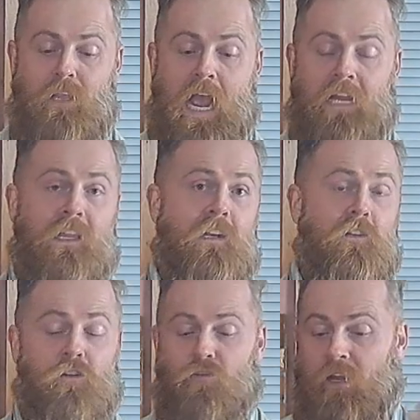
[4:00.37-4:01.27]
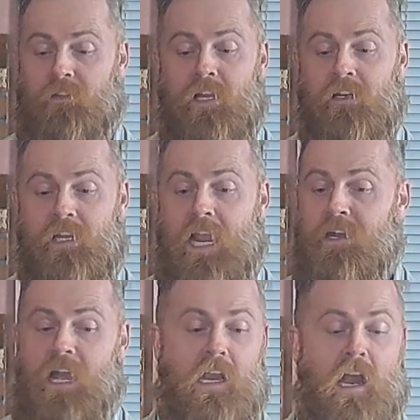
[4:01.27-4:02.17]
I think it's a great thing to
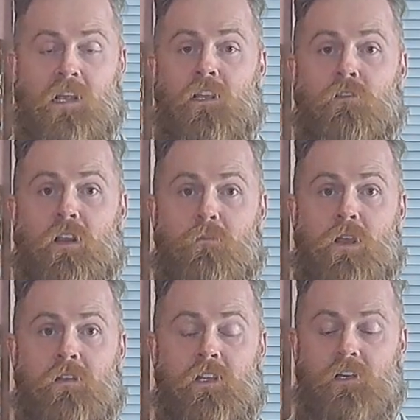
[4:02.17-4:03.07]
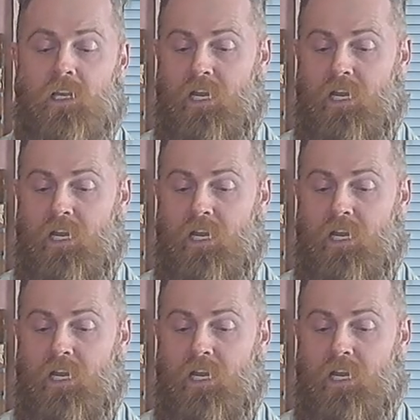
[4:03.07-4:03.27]
get. I highly recommend it.